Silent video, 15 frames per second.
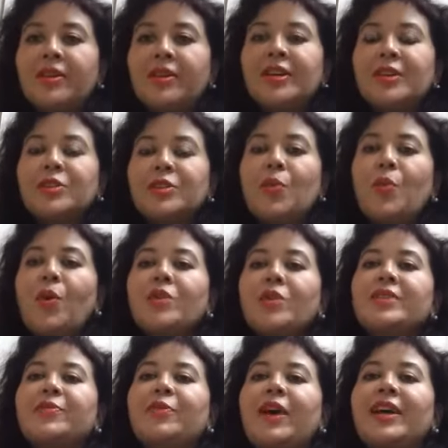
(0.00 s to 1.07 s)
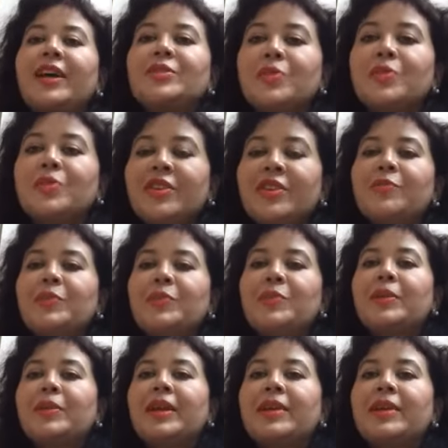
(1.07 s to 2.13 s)
So what advice would you give
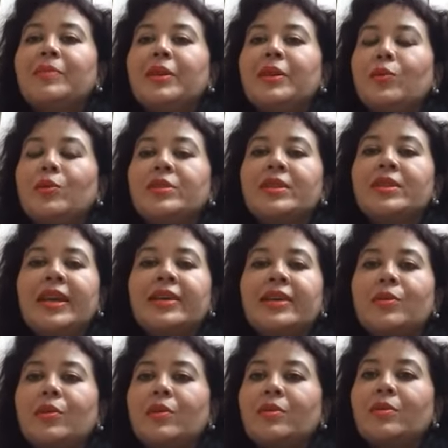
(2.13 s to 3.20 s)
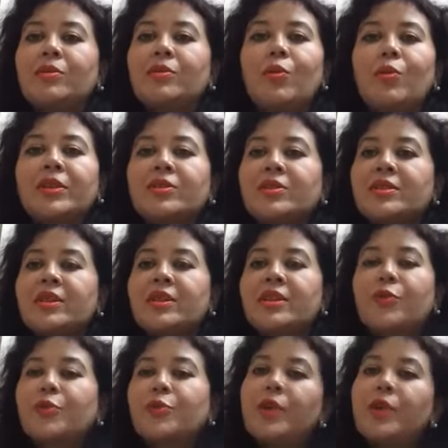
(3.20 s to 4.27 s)
people like me who's like, who wants to start
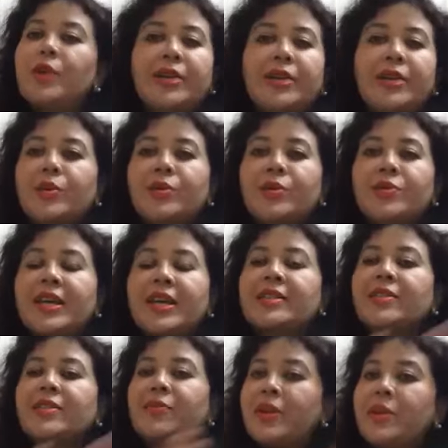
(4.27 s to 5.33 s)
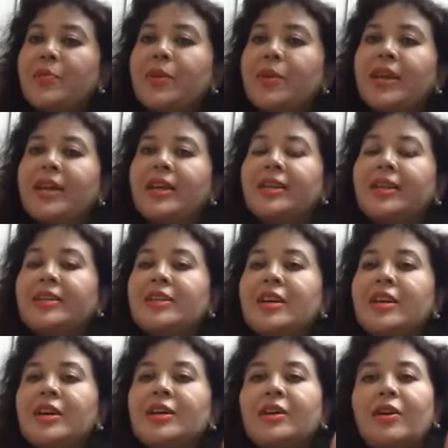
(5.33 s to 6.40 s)
off? I know you said in the very beginning that
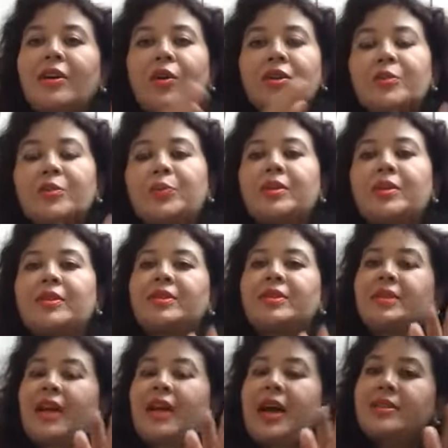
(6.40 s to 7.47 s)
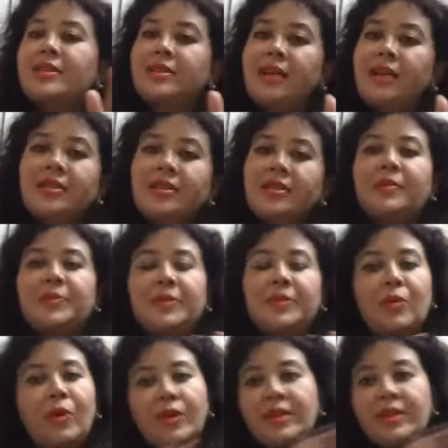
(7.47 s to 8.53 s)
entrepreneurs and startups and
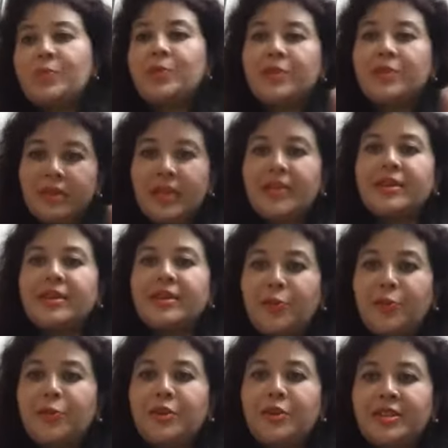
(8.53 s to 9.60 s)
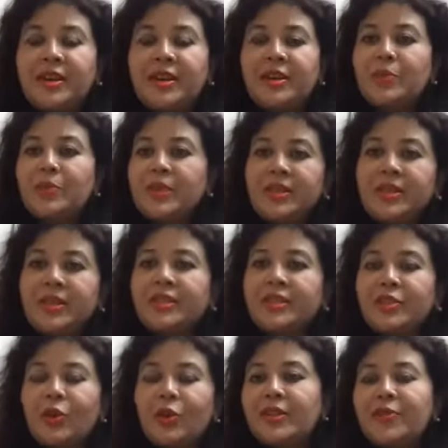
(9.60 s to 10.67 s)
all these things are different. business
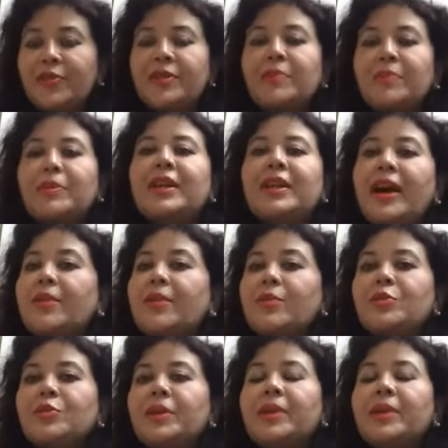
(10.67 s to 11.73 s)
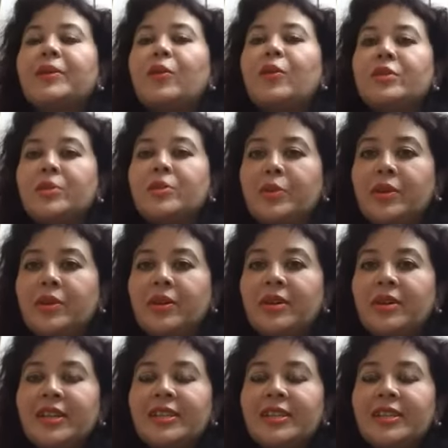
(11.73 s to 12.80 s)
is all different. But I want to become an entrepreneur.
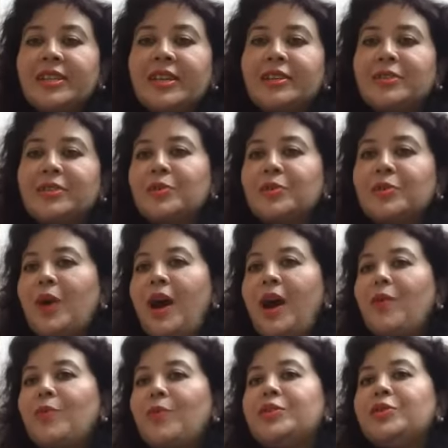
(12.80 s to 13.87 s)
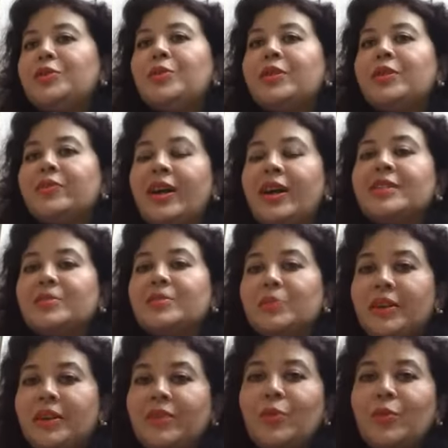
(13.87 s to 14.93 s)
Say, so how would you advise
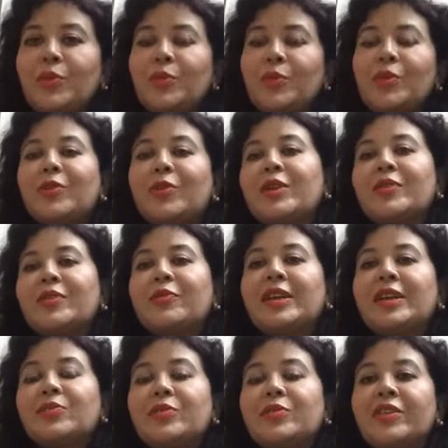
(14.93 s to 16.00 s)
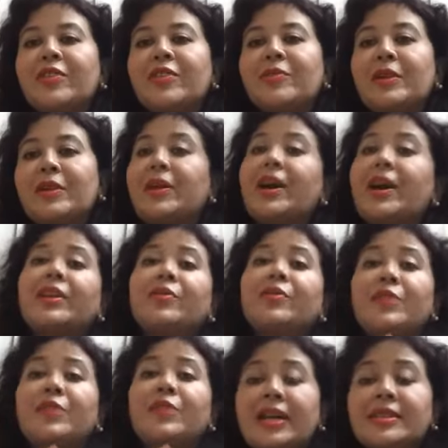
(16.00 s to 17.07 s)
me? What advice would you give me regarding
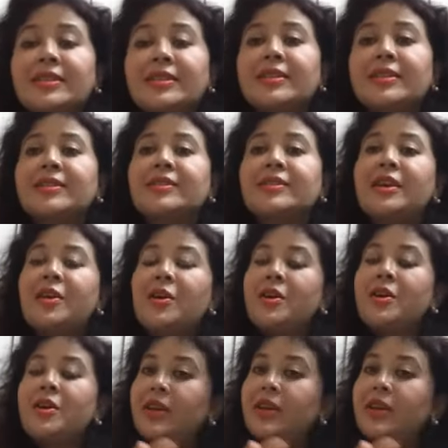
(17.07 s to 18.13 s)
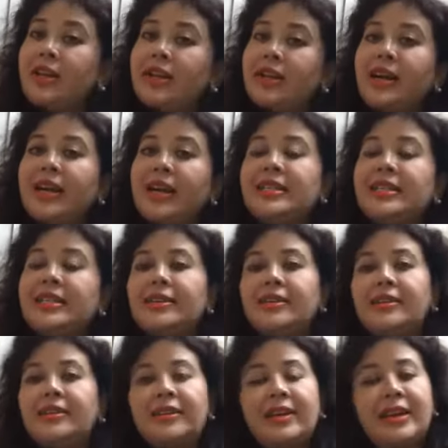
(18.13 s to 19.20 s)
finances, regarding an
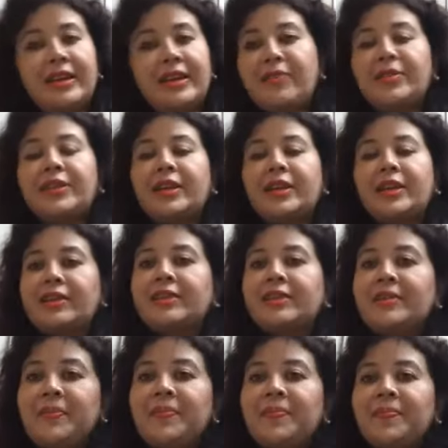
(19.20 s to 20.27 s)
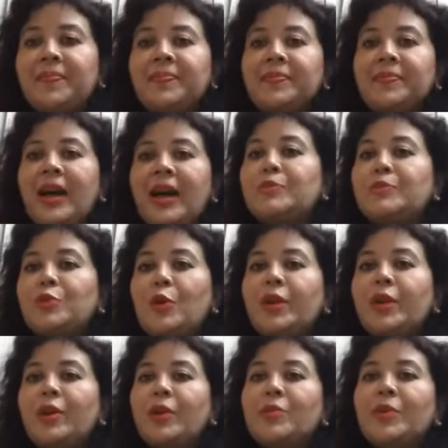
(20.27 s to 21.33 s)
idea and everything? I'm
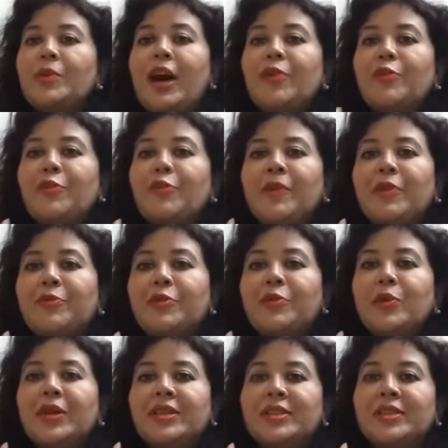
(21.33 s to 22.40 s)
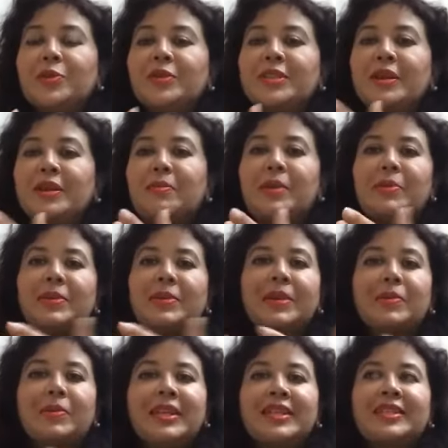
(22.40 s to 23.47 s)
talking on behalf of my viewers. Maybe
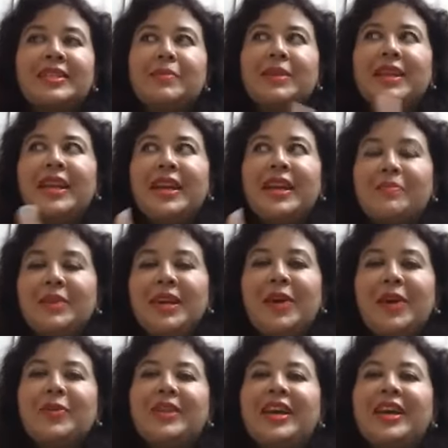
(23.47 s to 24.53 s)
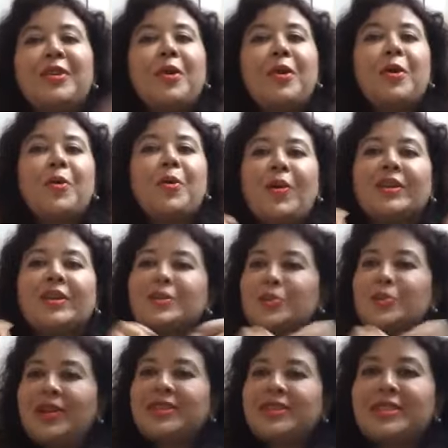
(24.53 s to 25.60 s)
there's somebody like me out there who wants
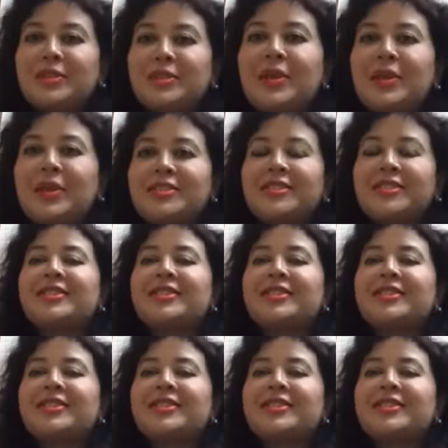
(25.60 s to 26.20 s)
to ask this question.